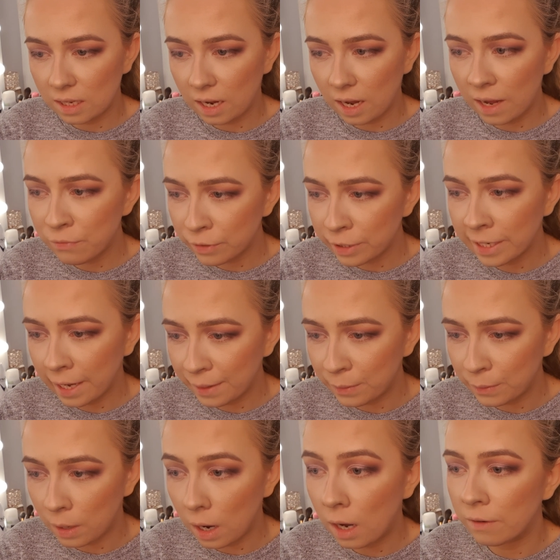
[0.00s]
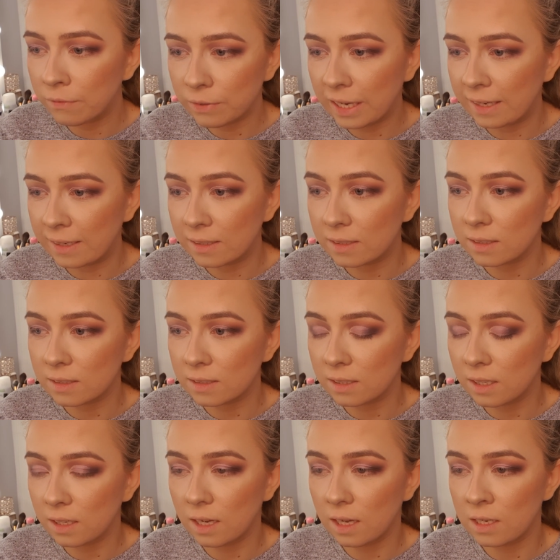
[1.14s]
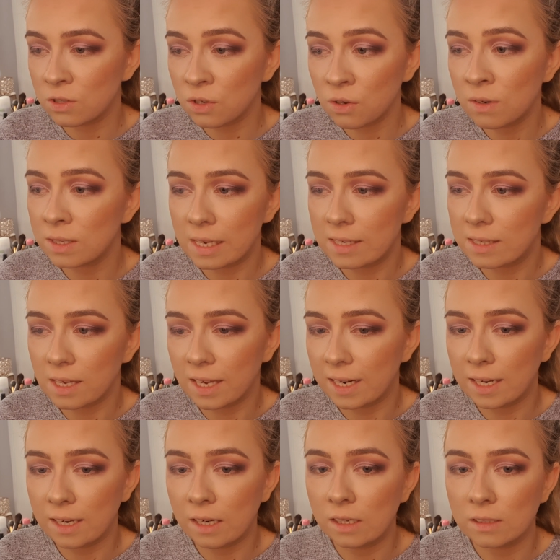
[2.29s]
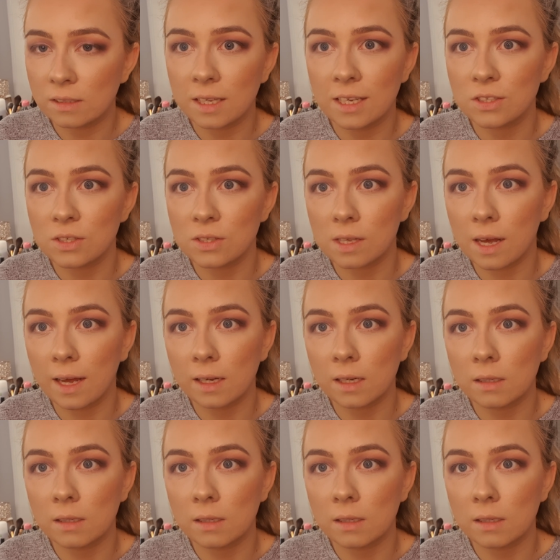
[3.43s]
every girl, I think, as soon as they see glitter, they're just like,